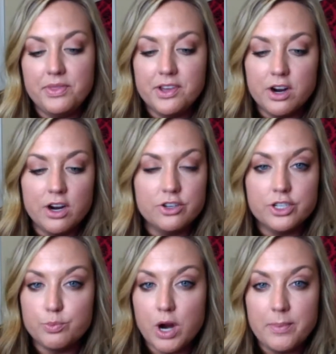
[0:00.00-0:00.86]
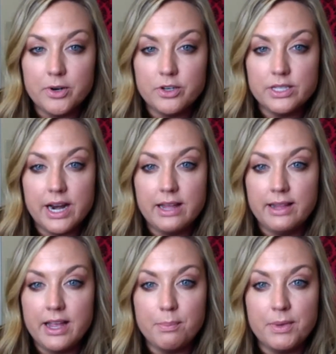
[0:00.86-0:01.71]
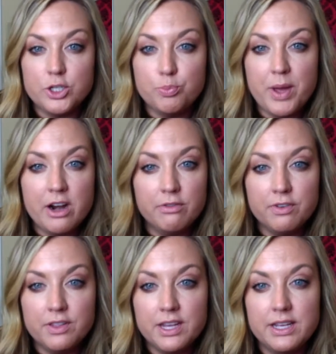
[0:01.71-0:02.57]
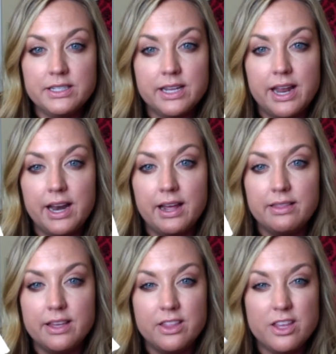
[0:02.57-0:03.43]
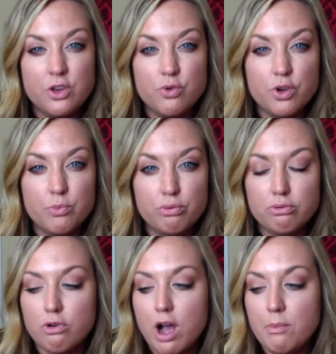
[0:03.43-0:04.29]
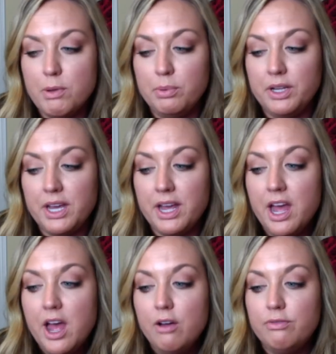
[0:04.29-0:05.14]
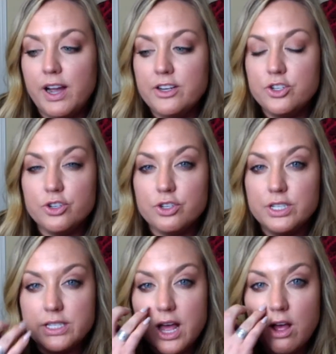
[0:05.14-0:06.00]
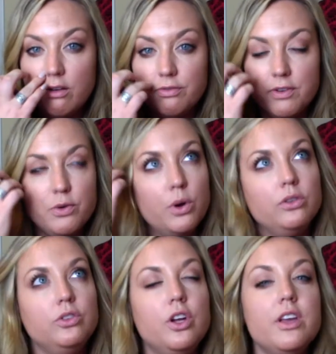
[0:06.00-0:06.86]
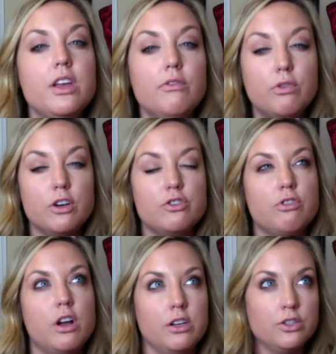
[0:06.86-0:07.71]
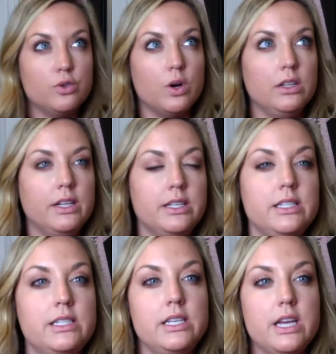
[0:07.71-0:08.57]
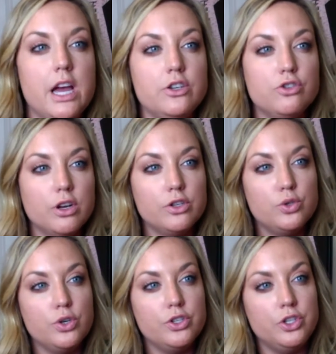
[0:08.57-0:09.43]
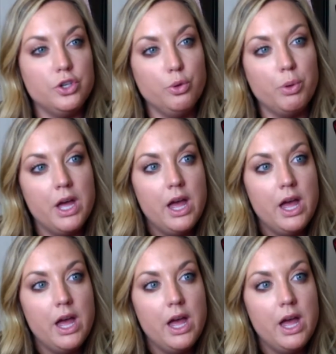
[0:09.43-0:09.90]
There are just primers that I like much better for this, and I think that you could probably find yourself, if you are looking for a drugstore, let's see, a drugstore dupe.